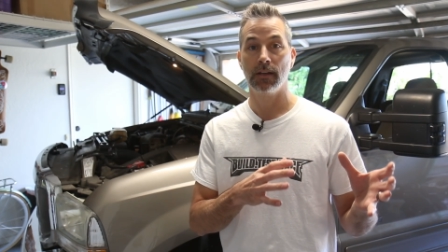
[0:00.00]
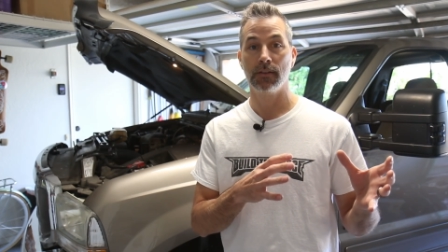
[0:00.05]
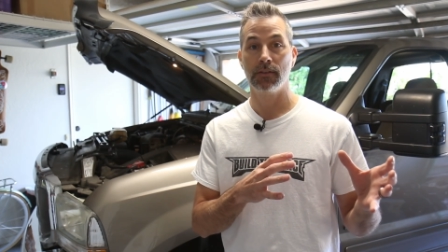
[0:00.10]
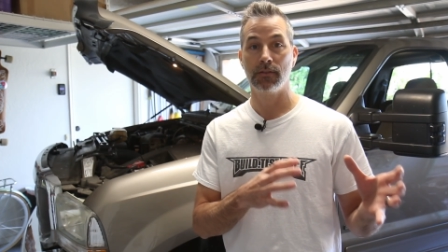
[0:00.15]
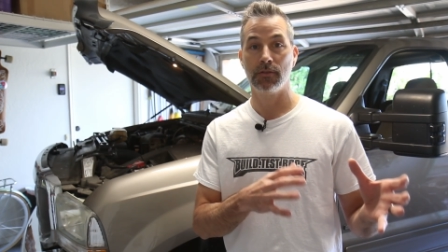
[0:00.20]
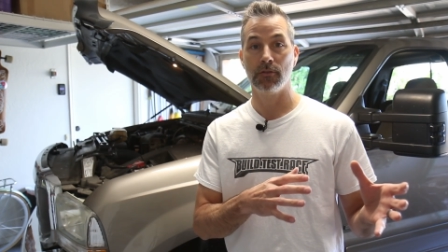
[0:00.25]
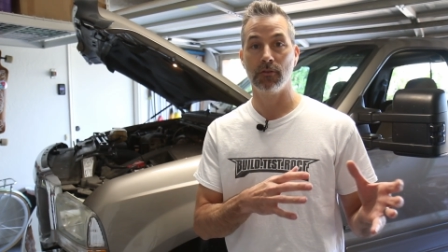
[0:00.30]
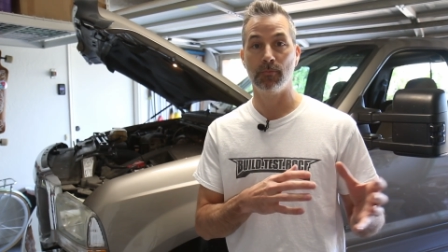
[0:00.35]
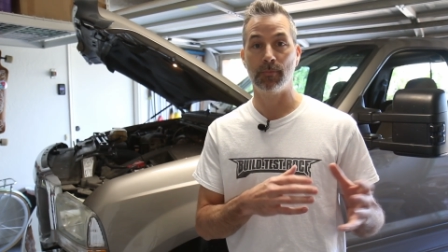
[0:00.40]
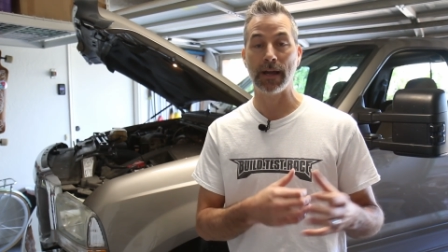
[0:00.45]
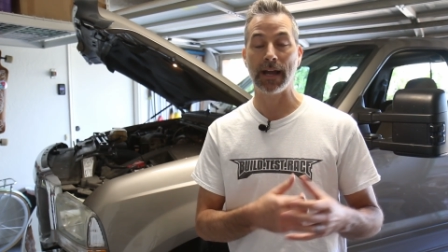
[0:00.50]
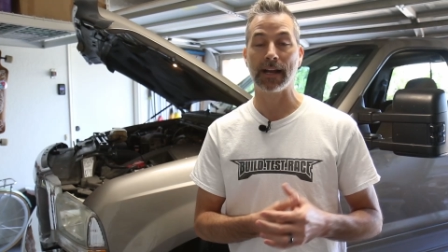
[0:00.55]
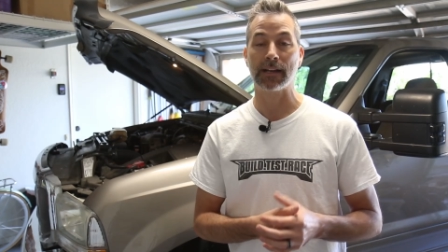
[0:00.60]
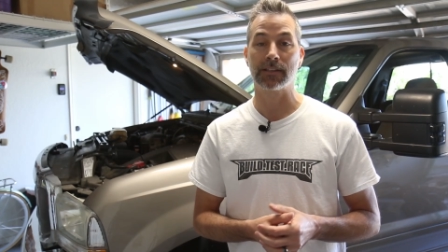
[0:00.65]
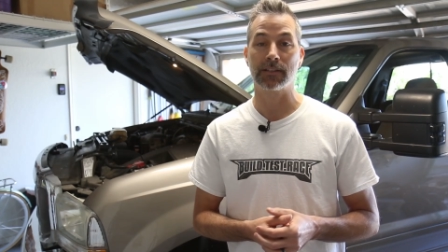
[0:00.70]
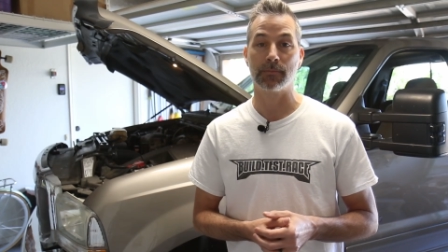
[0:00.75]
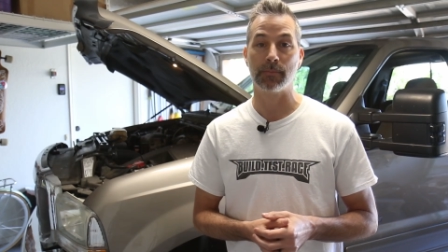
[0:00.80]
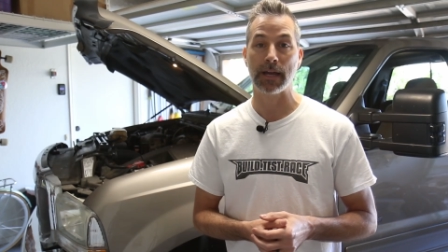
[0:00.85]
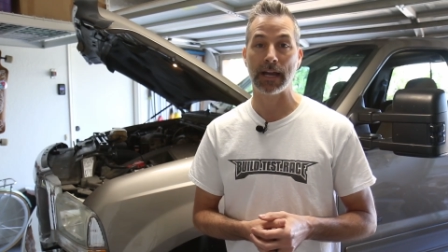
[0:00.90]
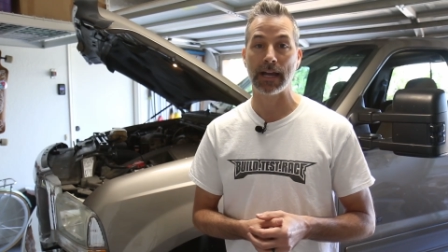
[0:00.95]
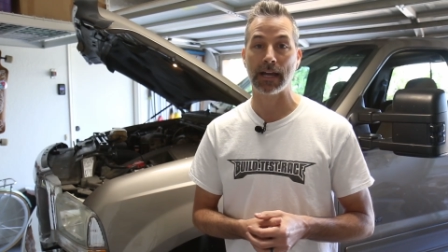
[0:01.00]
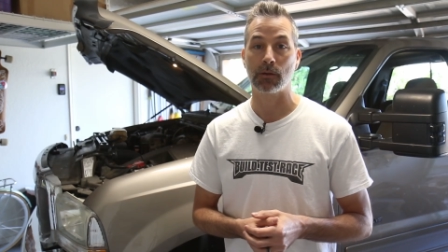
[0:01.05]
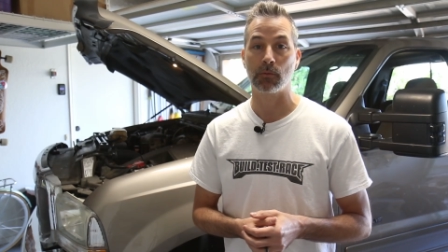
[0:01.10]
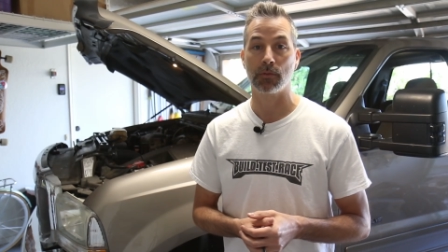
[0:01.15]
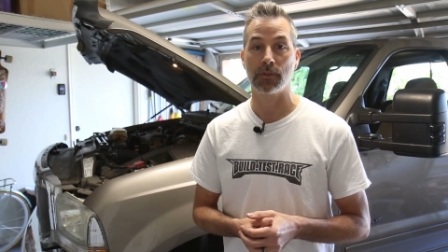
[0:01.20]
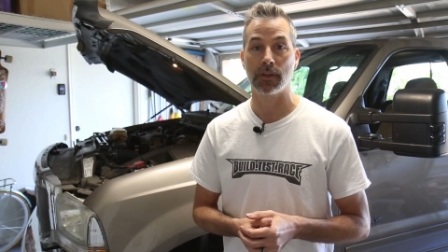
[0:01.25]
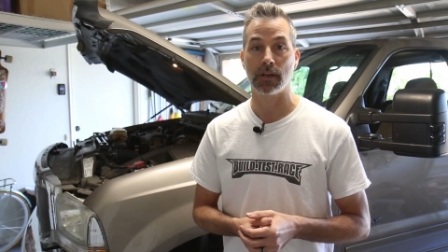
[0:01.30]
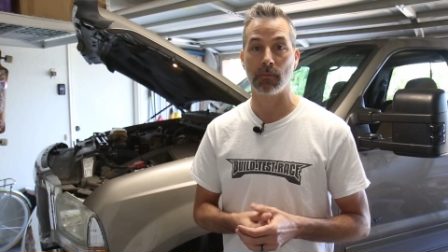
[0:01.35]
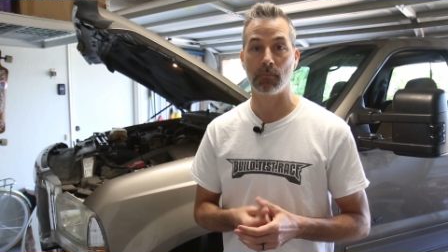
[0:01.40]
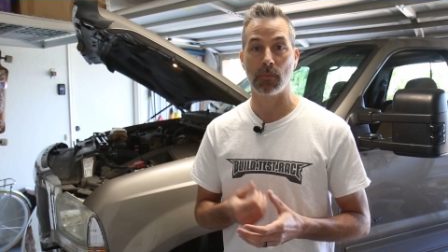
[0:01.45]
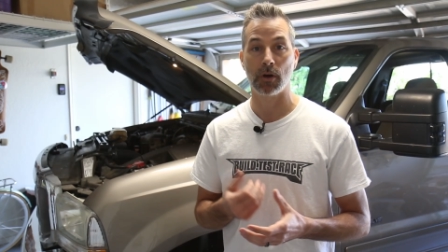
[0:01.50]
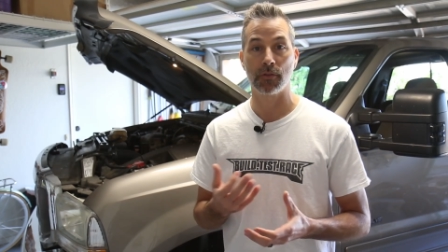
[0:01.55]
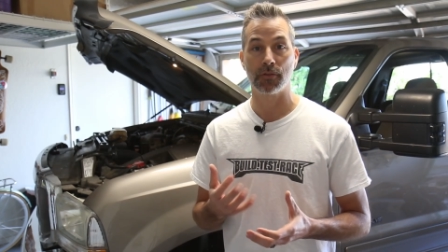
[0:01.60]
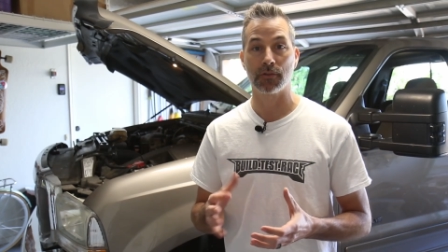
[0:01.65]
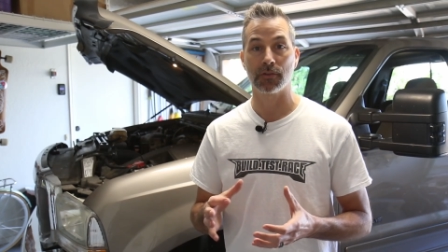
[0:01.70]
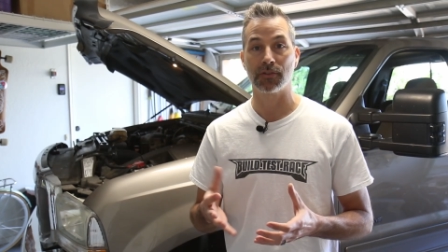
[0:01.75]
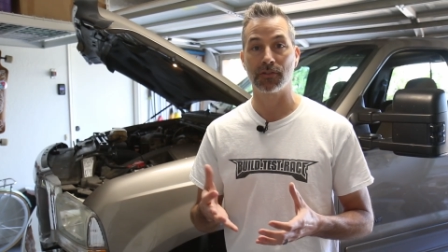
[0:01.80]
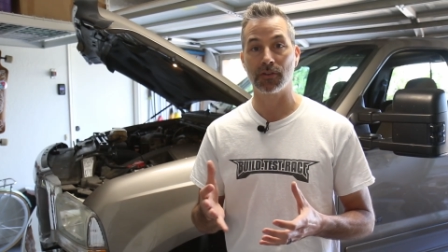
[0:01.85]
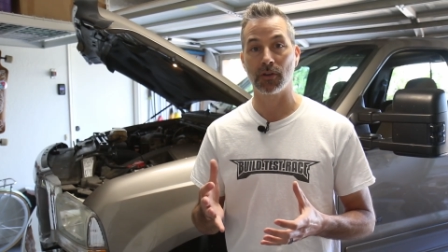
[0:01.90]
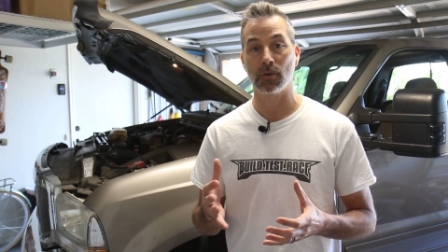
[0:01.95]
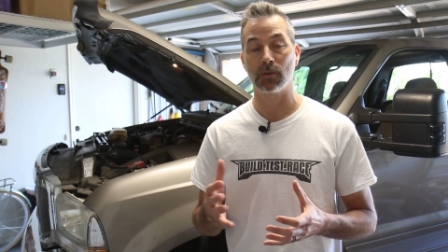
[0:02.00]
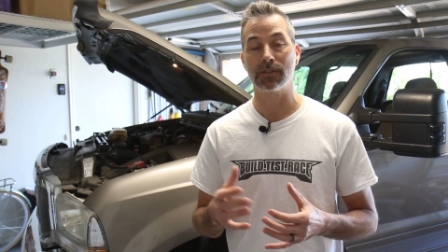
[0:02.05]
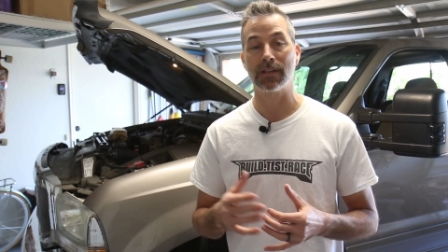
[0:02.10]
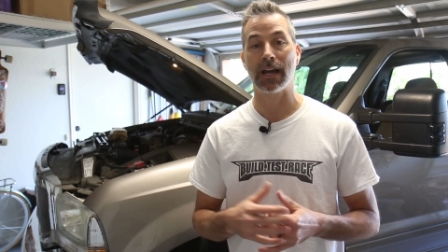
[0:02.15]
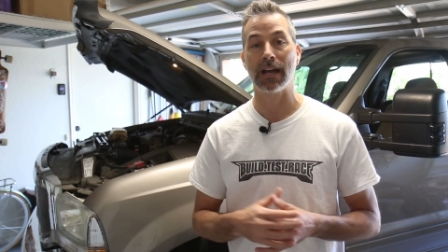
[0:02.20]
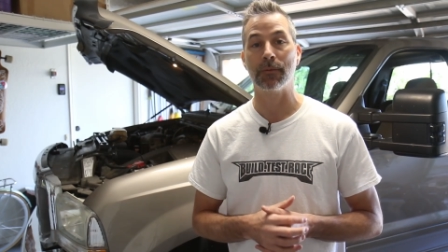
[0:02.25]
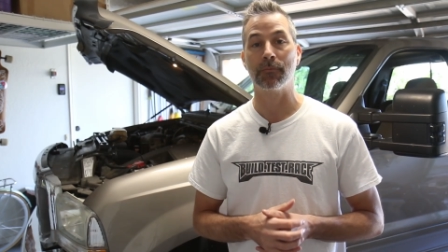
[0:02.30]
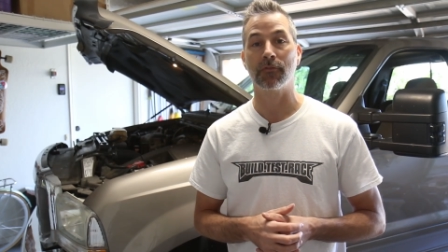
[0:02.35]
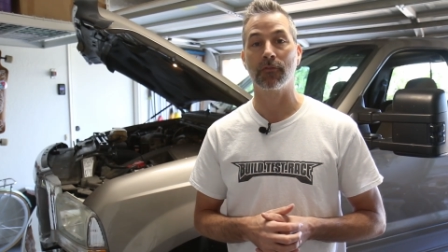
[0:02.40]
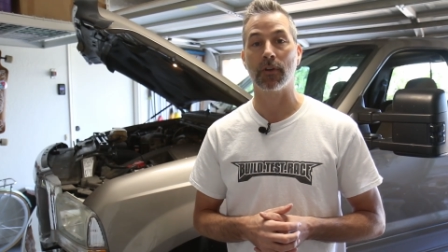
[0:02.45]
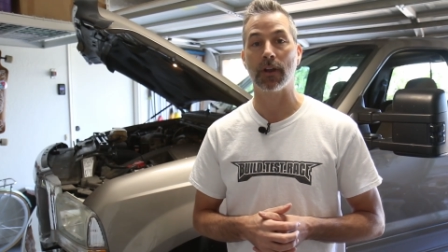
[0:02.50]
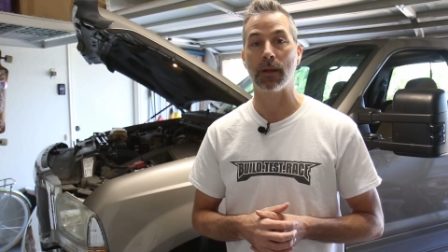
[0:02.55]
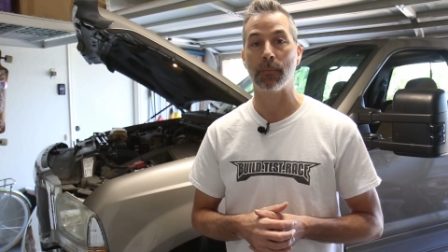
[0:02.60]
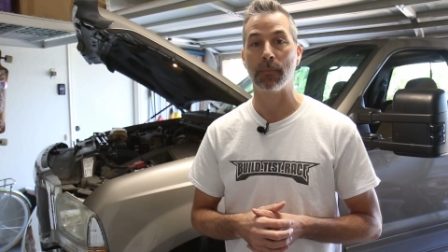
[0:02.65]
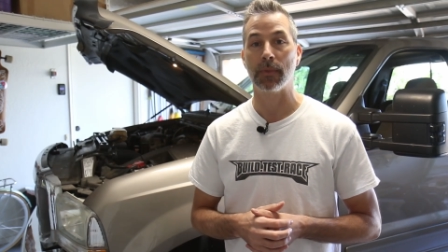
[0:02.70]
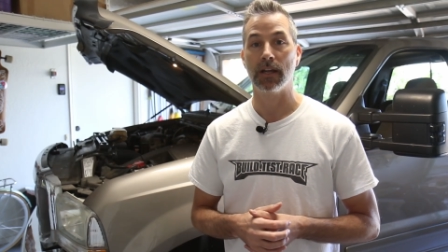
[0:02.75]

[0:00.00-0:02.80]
to back within a month or so time frame,